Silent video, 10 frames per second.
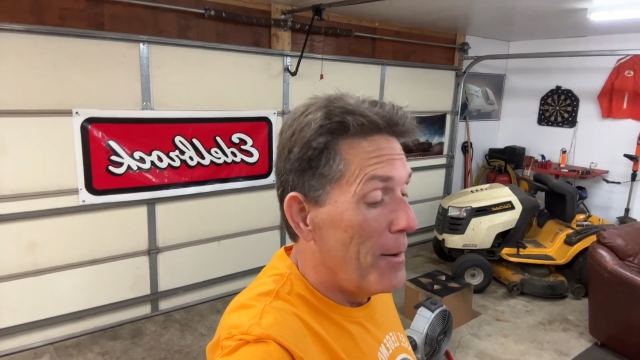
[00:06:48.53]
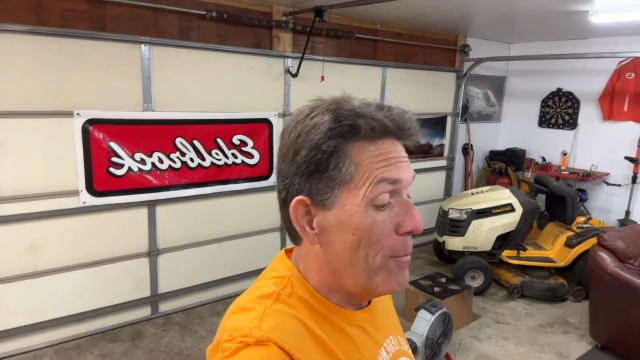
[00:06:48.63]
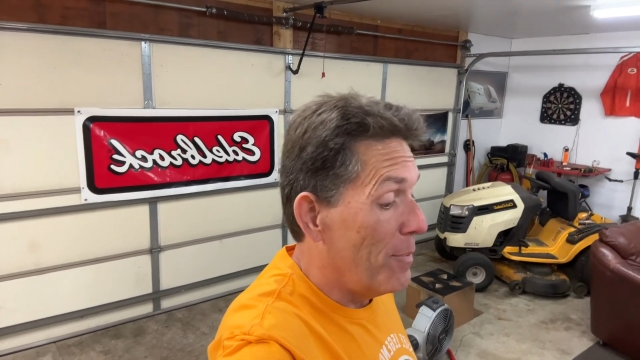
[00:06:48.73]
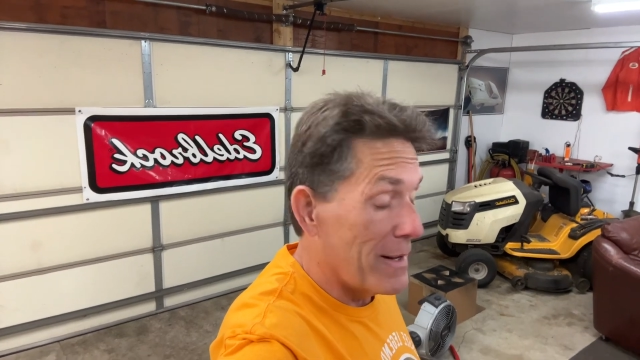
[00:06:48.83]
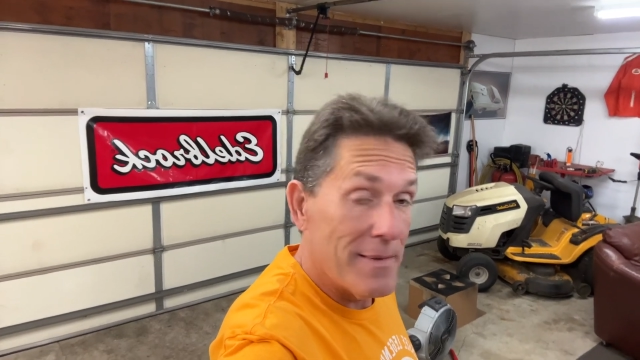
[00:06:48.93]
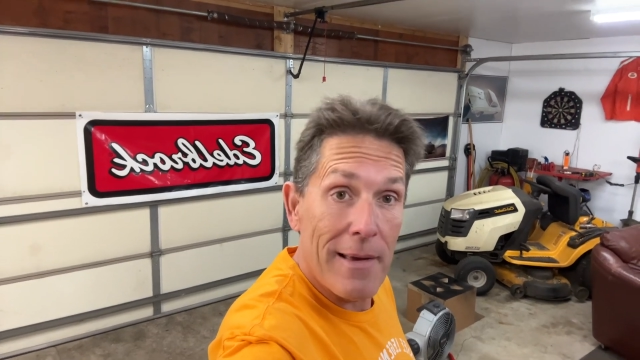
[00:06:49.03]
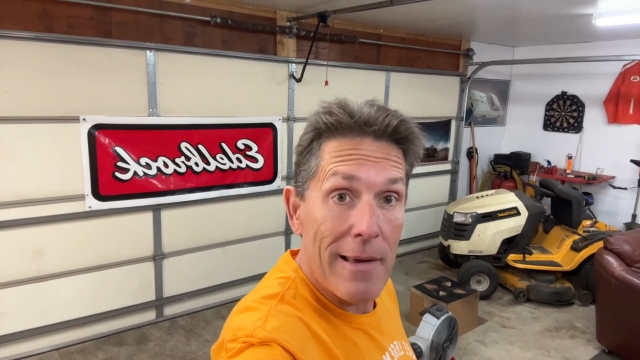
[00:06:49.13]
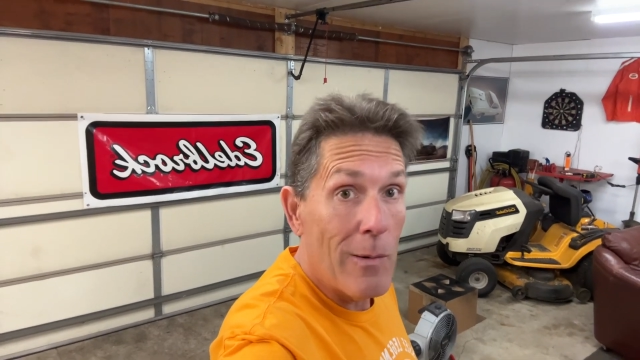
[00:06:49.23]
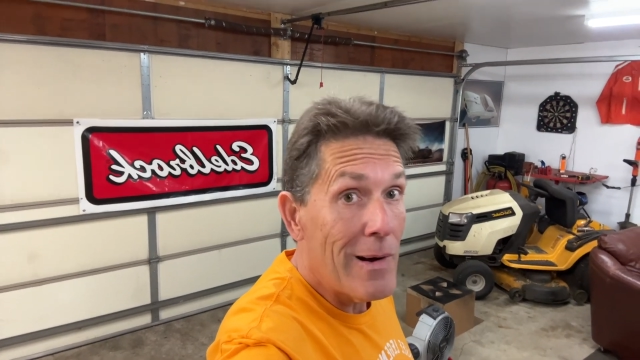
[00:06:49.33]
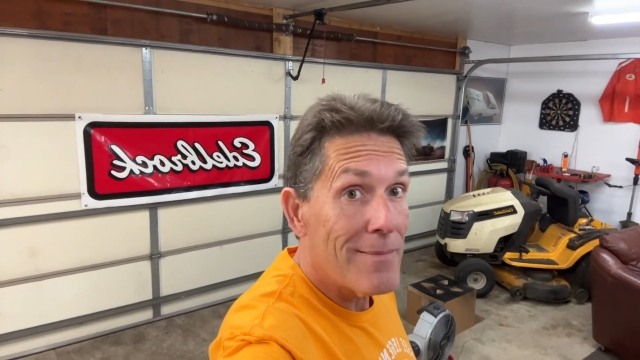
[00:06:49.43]
But I tell
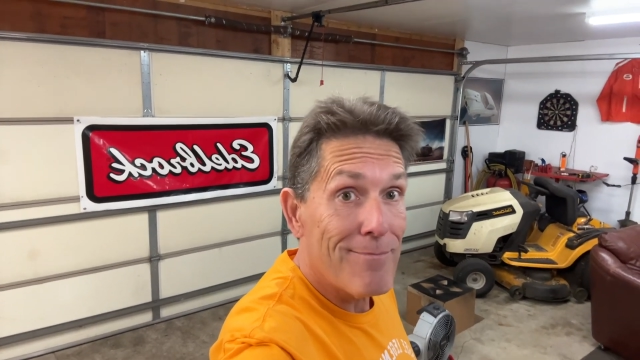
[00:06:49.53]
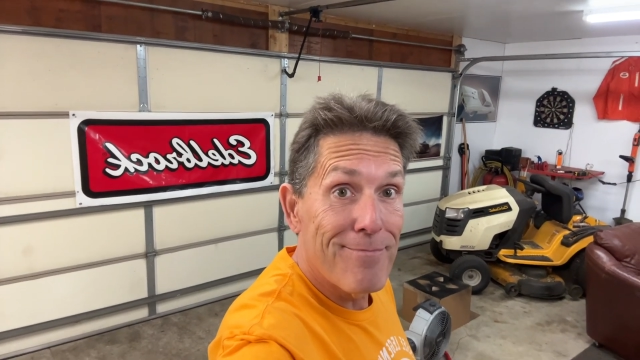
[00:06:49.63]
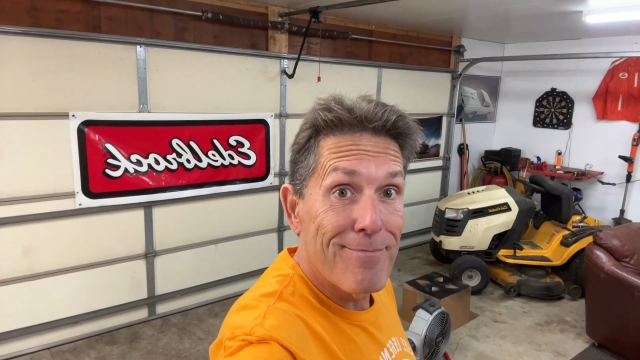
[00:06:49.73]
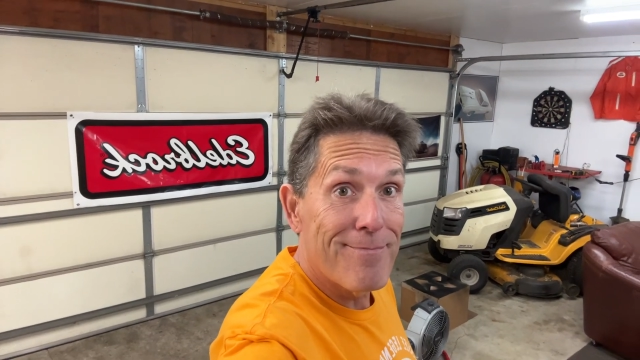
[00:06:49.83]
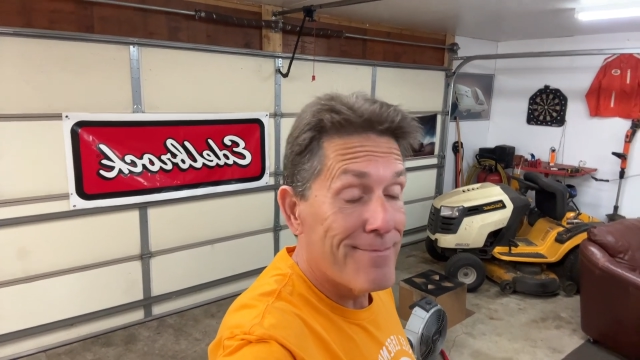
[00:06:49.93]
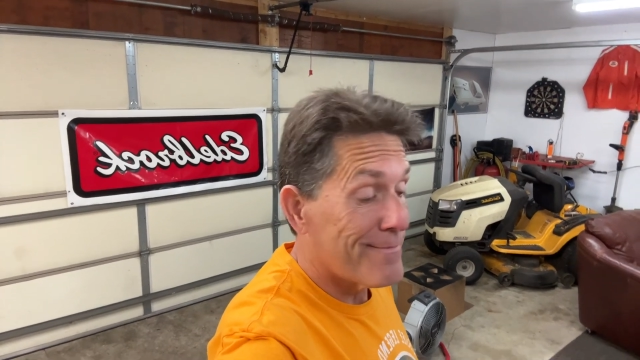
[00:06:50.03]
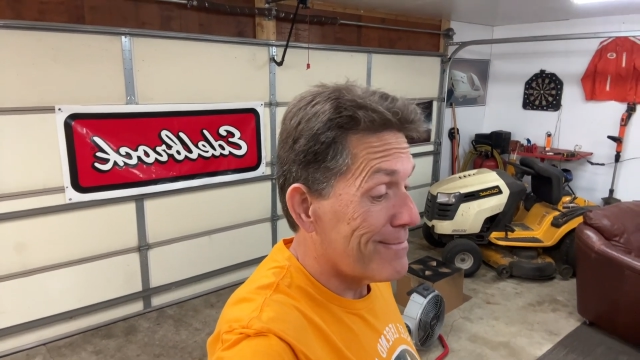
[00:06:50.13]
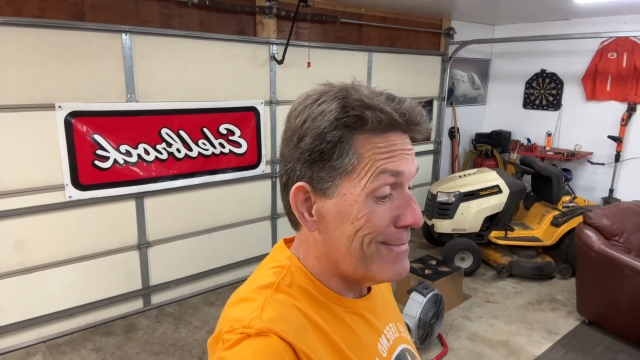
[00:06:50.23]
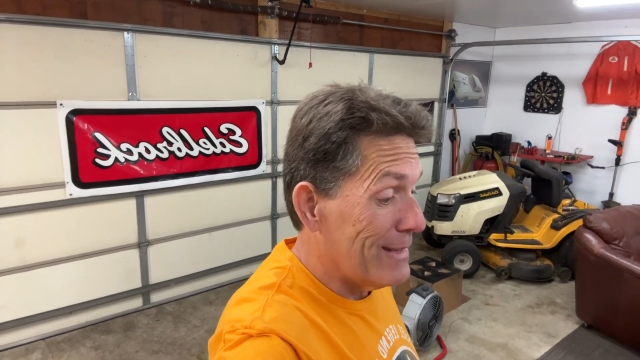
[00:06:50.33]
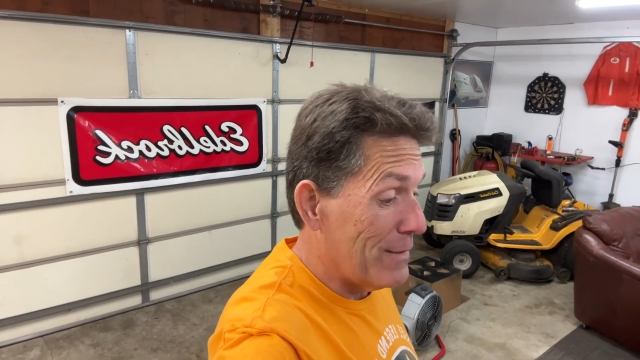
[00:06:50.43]
you what,
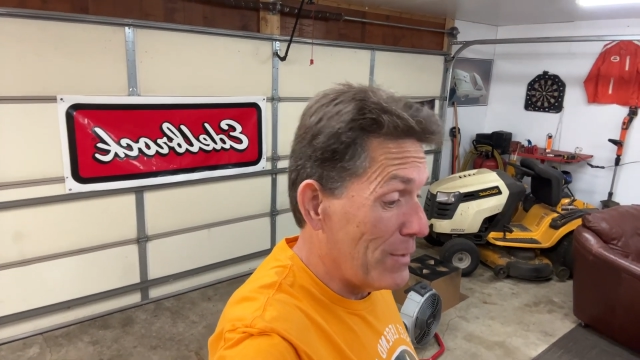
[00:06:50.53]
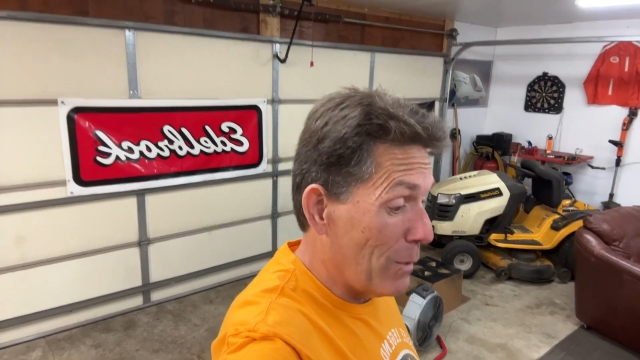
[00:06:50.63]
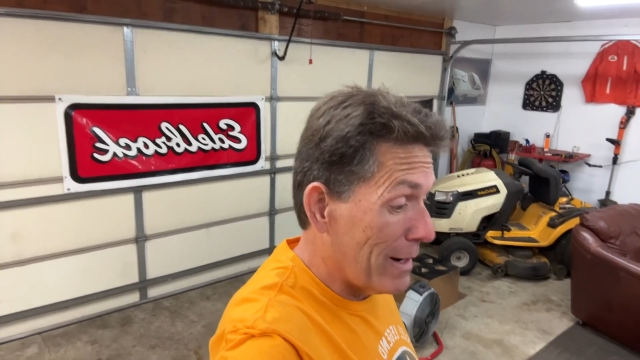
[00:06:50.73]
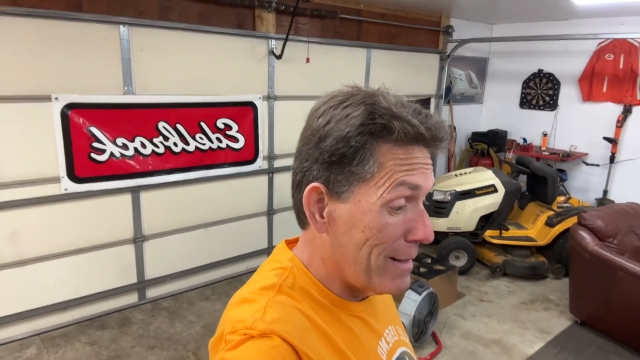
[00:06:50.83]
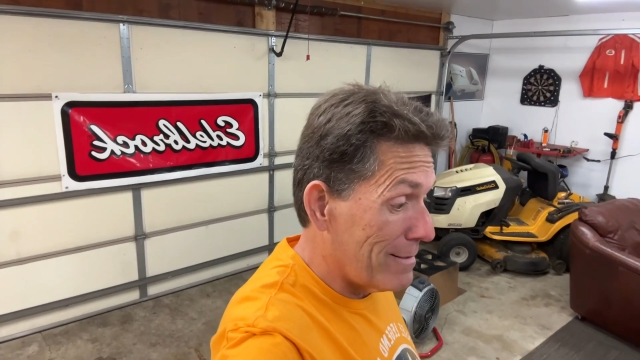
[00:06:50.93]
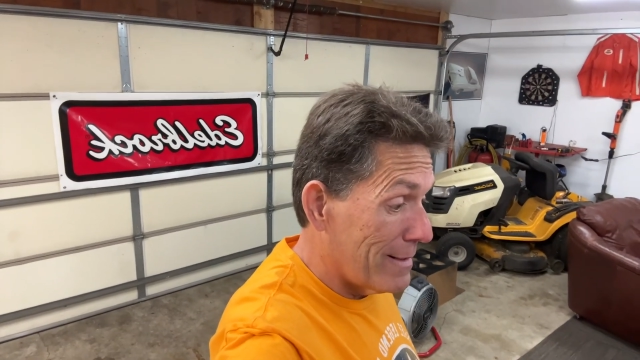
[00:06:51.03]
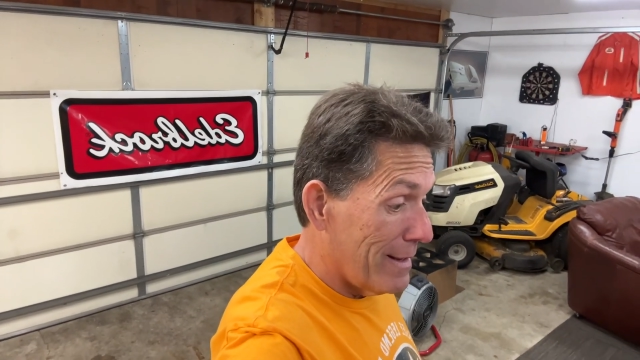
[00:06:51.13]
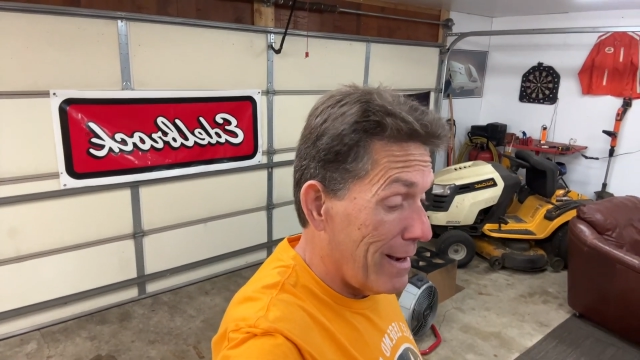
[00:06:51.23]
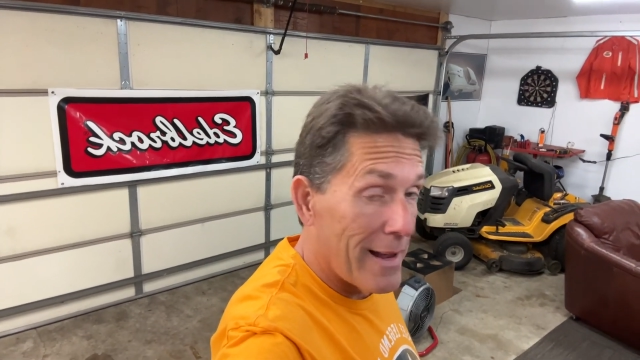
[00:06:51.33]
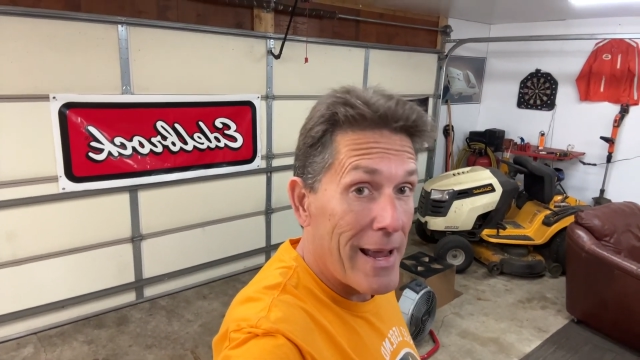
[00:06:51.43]
if you want
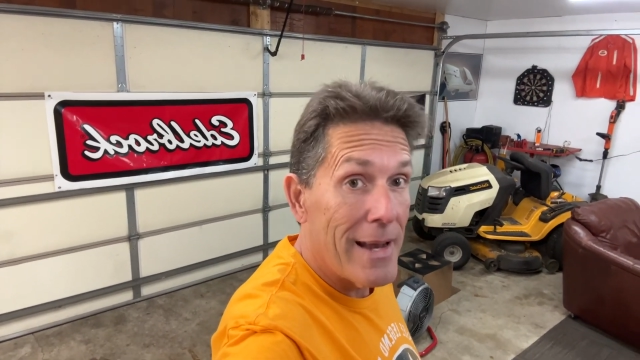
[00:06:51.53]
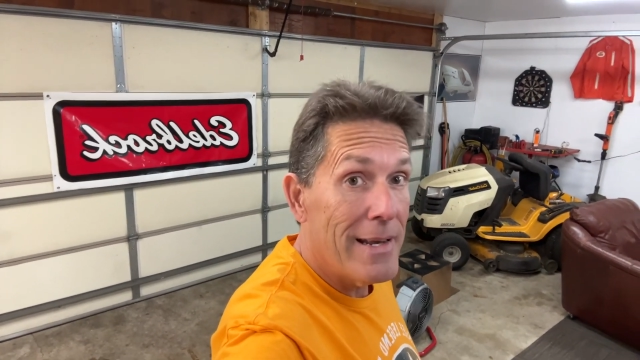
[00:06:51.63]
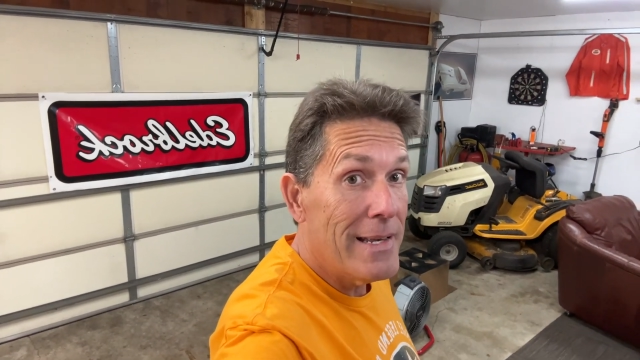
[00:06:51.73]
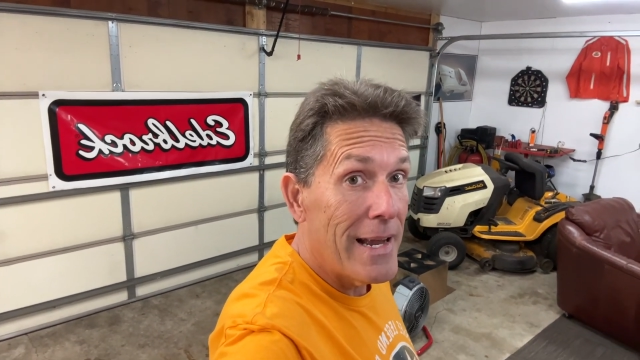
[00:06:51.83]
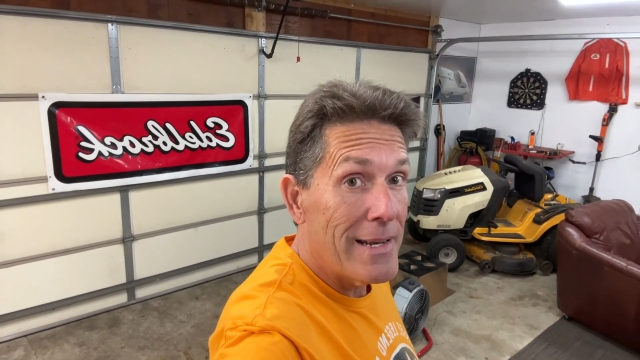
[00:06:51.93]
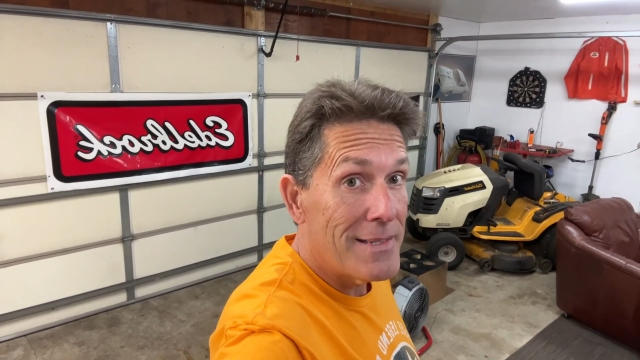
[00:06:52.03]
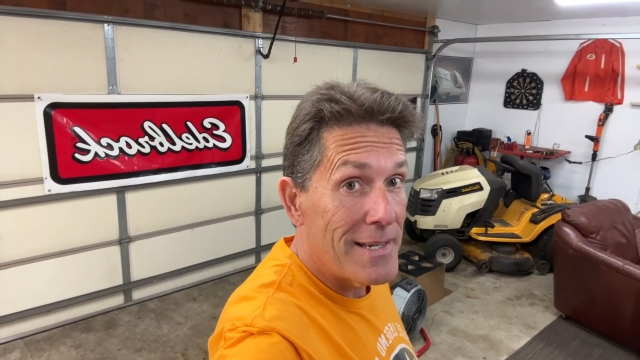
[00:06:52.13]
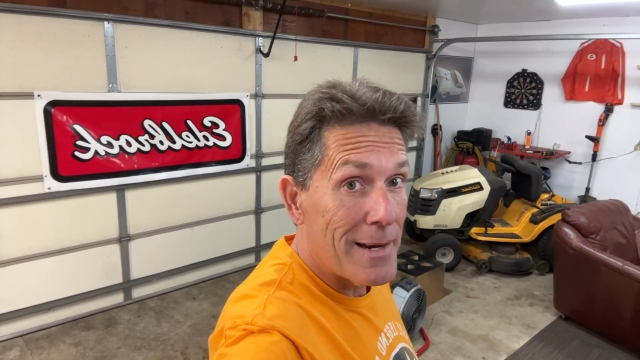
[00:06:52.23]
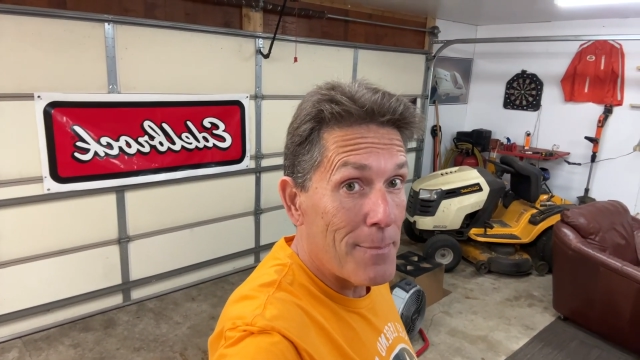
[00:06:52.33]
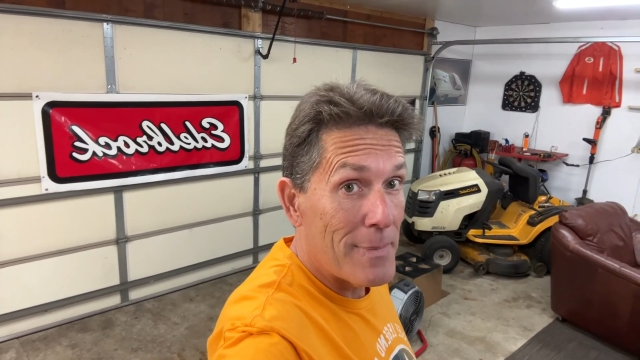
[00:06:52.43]
a handy-dandy
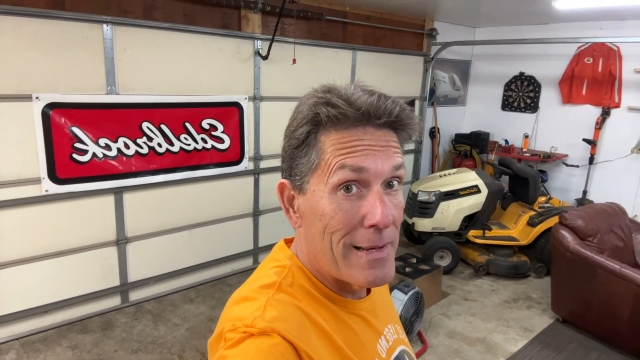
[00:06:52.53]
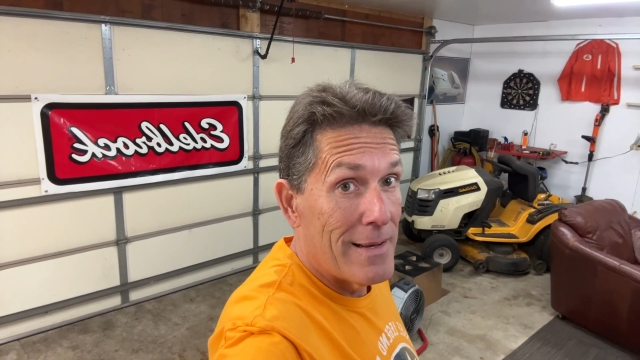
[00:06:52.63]
tip